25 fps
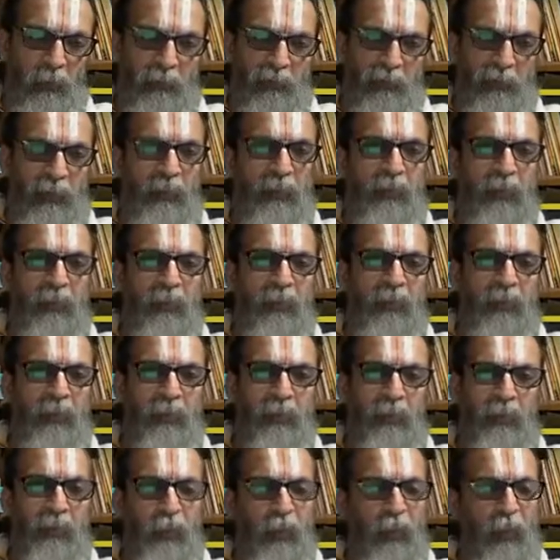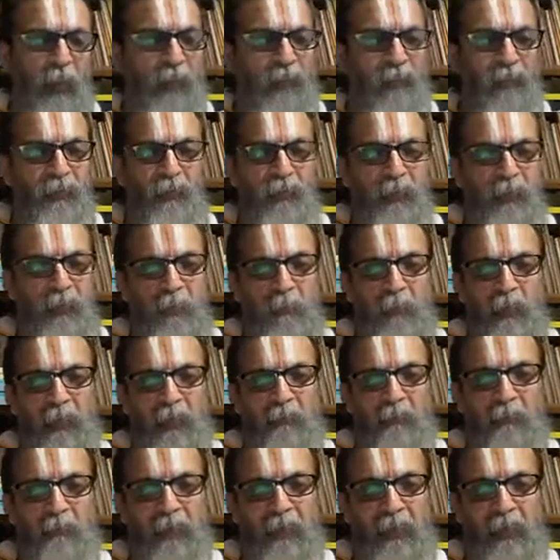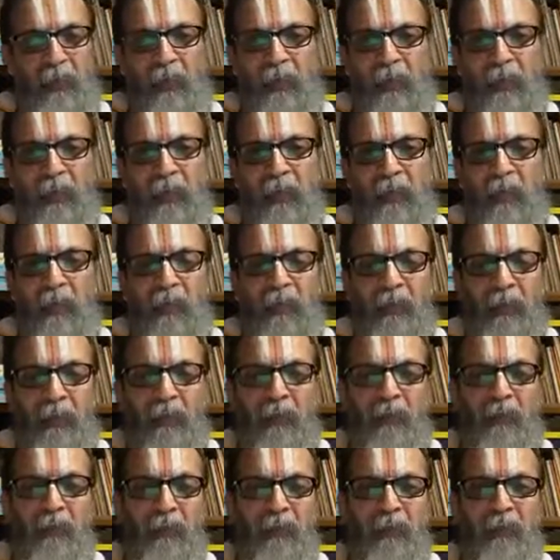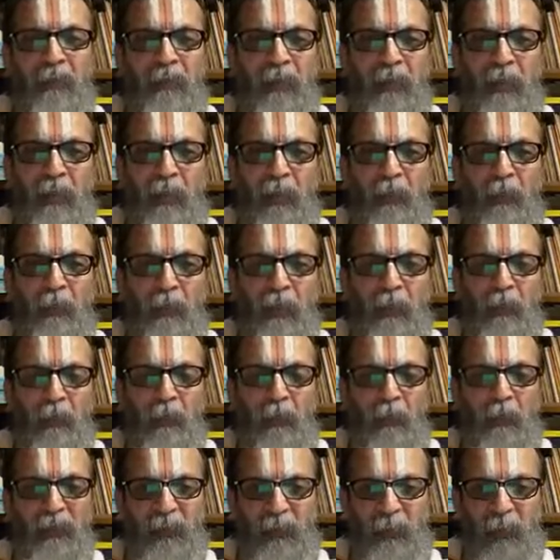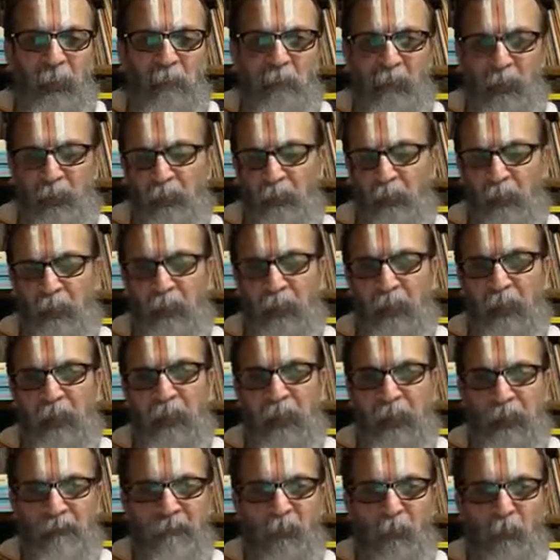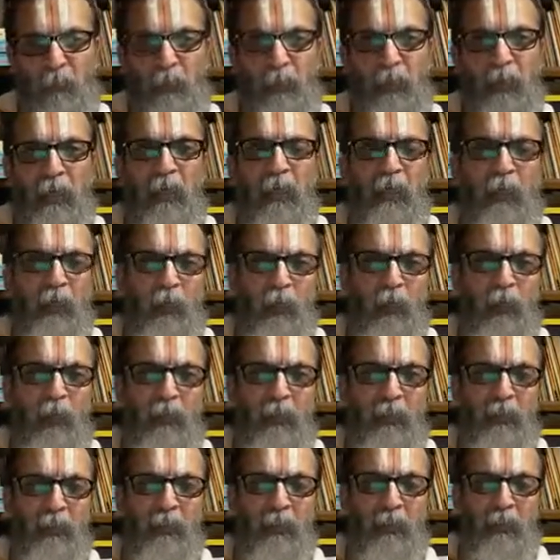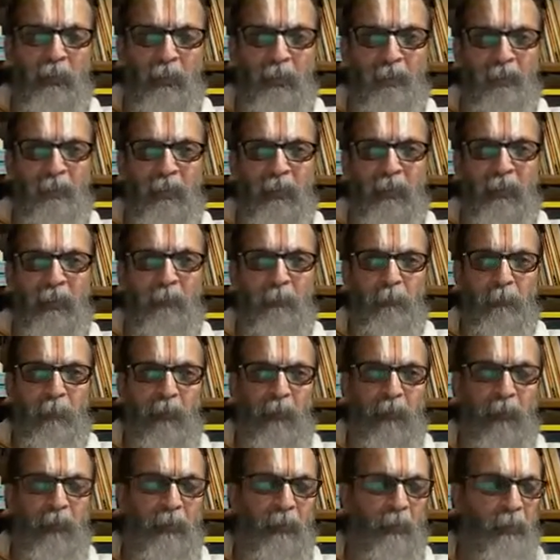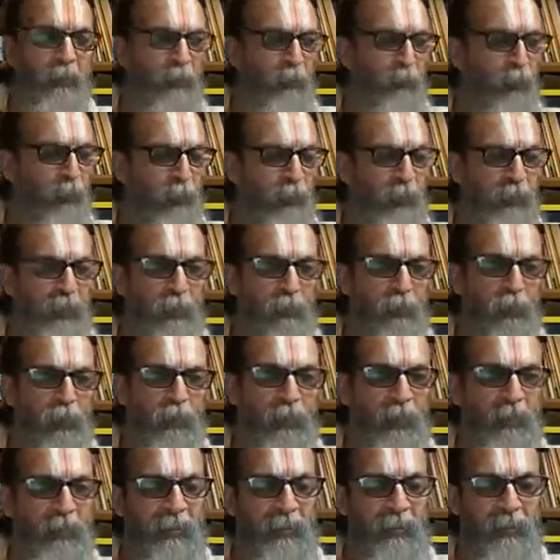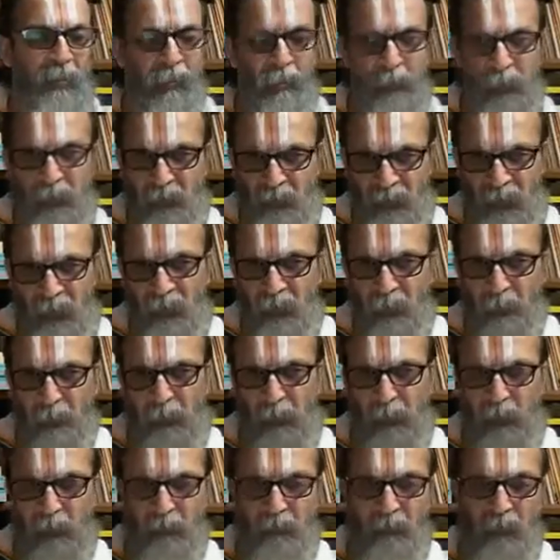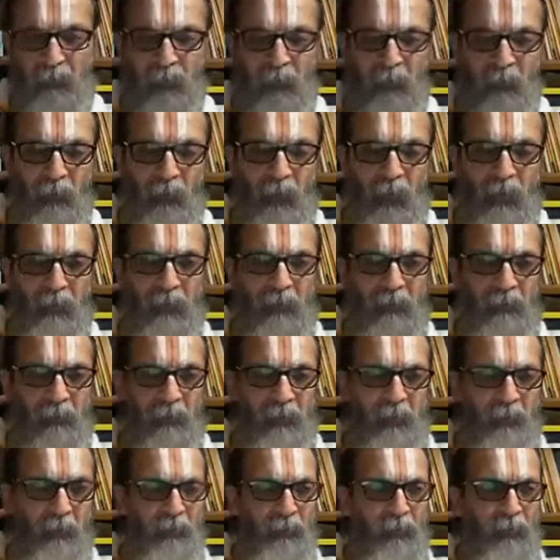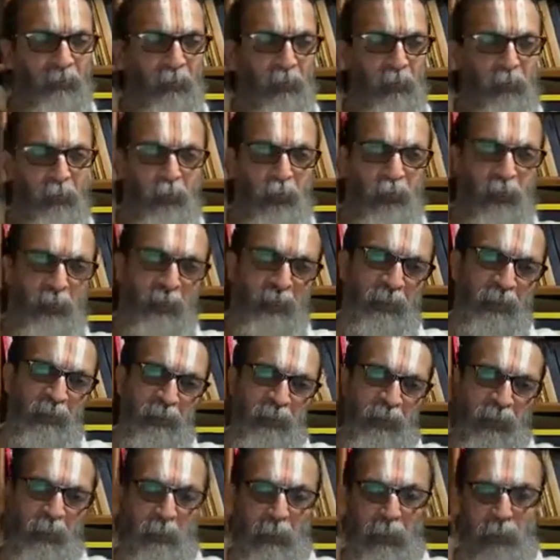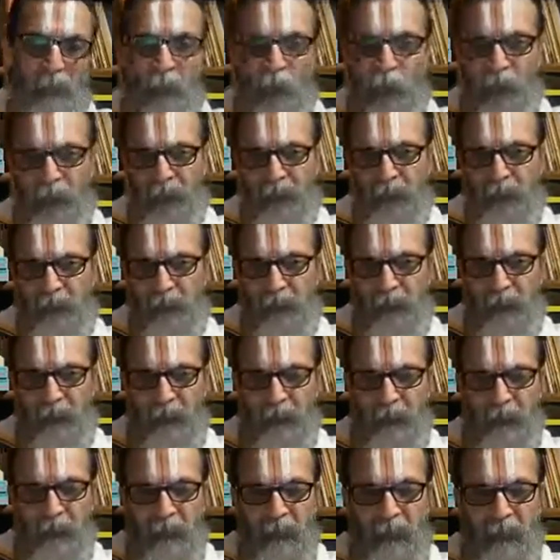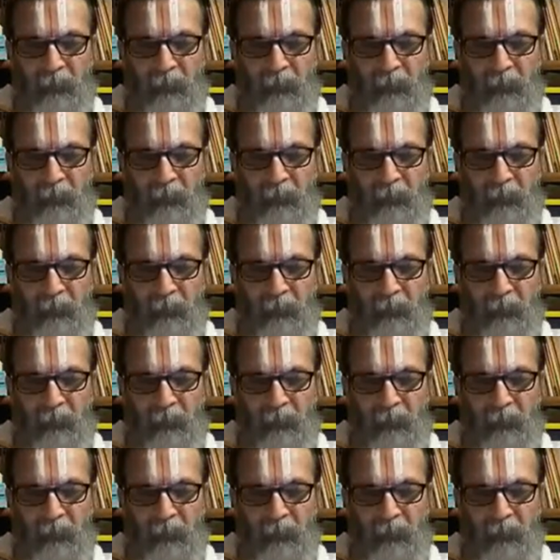Certain things we can see by our naked eye, like I can see, if I have to establish that I have a mobile, I know it is in front of me. I need a book, I can always see something. I can see this individual, I can see many more things.